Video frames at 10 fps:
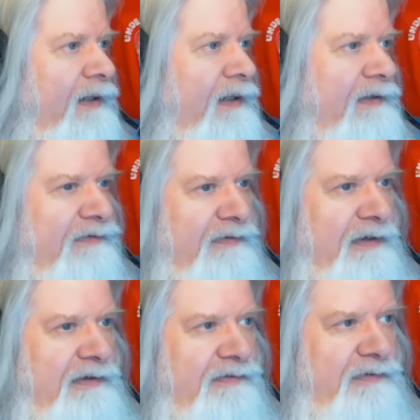It's
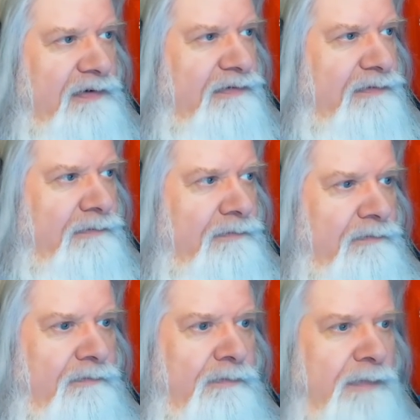this
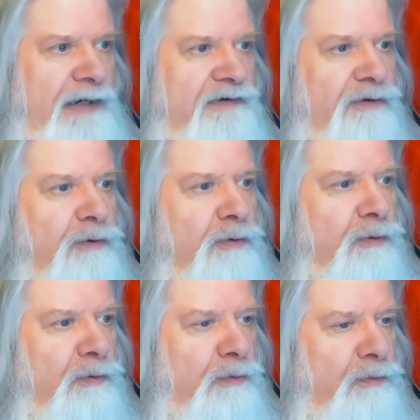
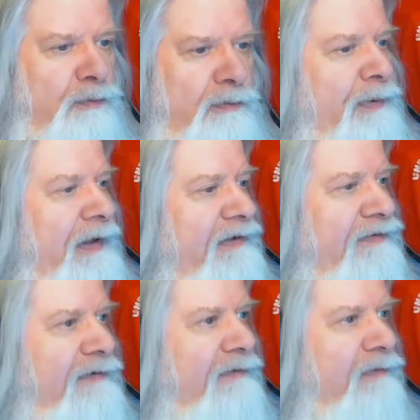magical
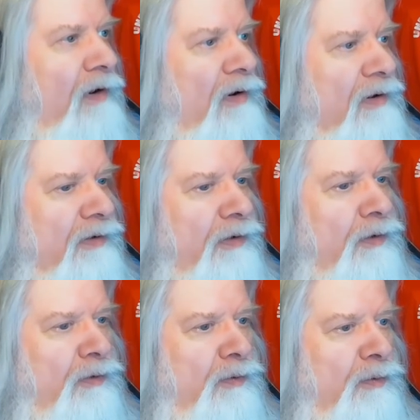place of long
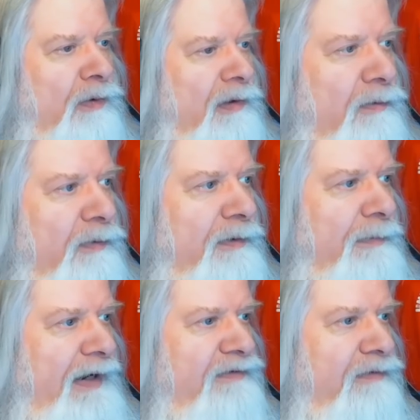ago when
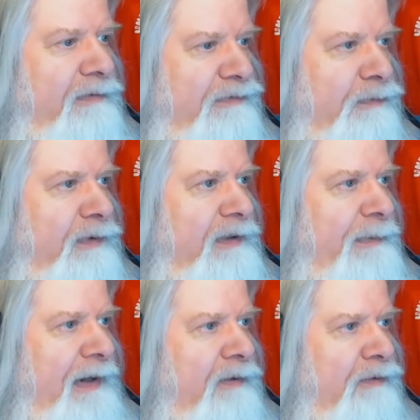magic was really
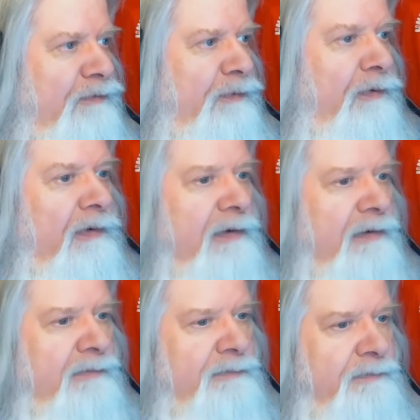powerful.
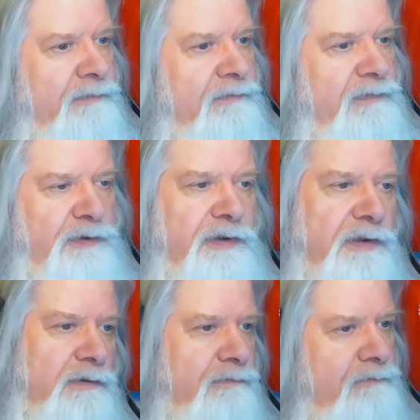There you
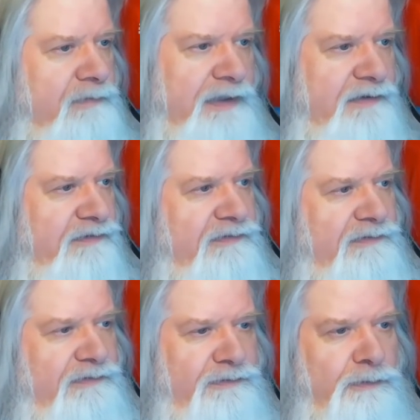go. That's
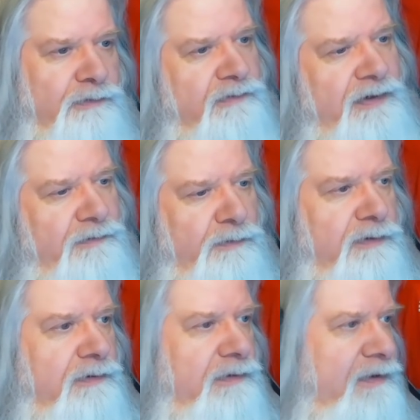sort of
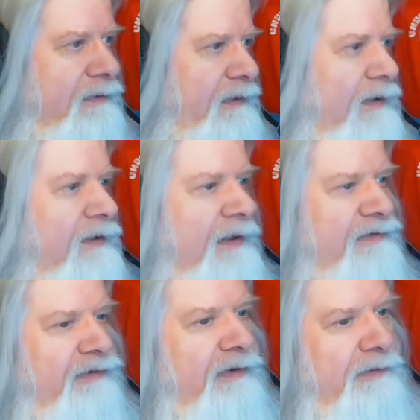Netheril in a
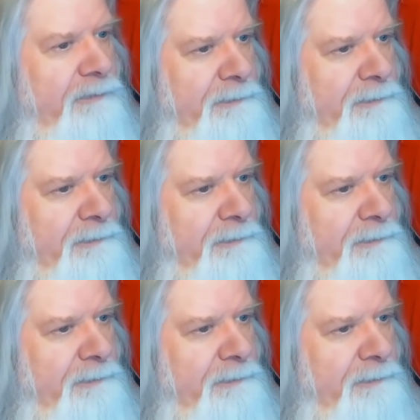nutshell.